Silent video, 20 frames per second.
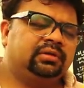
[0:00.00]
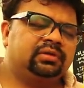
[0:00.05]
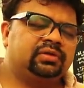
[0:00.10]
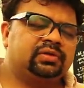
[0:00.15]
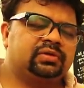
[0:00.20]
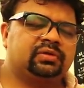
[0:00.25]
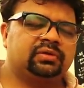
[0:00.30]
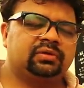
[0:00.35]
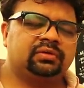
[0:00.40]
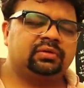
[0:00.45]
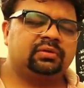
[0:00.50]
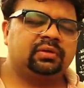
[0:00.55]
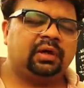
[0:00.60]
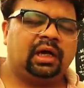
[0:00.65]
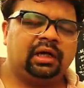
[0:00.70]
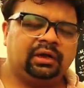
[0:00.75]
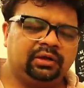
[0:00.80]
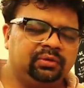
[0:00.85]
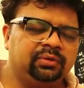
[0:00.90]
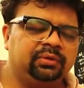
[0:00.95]
So
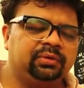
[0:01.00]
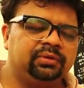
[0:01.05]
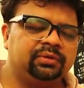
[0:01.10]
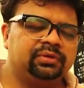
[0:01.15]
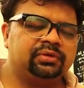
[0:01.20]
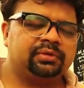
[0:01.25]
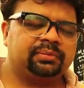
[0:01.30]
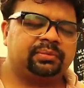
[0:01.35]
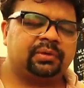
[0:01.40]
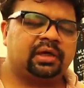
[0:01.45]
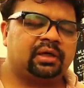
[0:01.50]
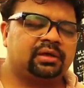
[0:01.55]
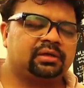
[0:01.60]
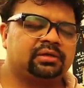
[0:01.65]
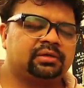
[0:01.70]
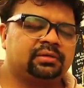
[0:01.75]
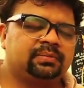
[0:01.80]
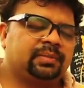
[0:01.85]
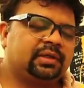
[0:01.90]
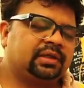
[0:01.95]
I do use
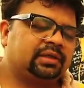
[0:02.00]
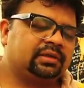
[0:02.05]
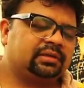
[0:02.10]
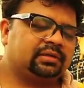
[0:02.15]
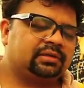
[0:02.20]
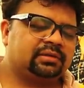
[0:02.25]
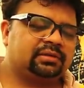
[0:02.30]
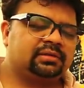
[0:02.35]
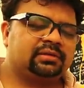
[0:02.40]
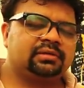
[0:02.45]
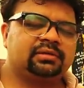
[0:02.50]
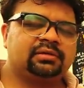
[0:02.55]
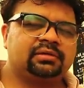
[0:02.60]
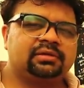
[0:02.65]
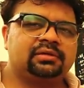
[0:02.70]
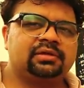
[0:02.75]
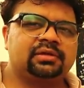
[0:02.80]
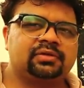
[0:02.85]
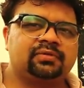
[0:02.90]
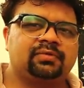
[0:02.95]
brush, but it's
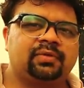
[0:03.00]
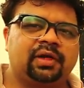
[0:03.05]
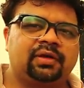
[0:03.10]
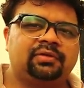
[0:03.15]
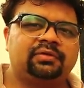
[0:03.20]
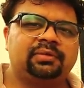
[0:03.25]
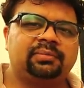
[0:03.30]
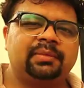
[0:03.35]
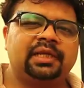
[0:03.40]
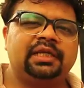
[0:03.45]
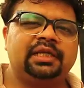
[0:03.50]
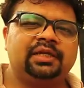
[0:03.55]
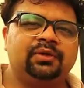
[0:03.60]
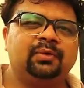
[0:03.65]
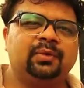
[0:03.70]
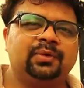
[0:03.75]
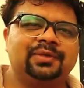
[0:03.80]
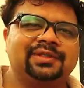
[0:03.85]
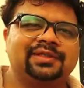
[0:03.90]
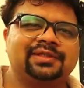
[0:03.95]
just one of the many
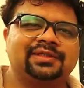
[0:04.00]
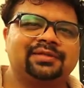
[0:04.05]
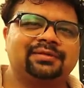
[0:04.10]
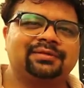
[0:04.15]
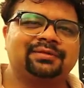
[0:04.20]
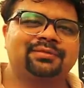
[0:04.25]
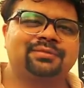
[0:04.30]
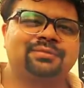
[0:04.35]
tools.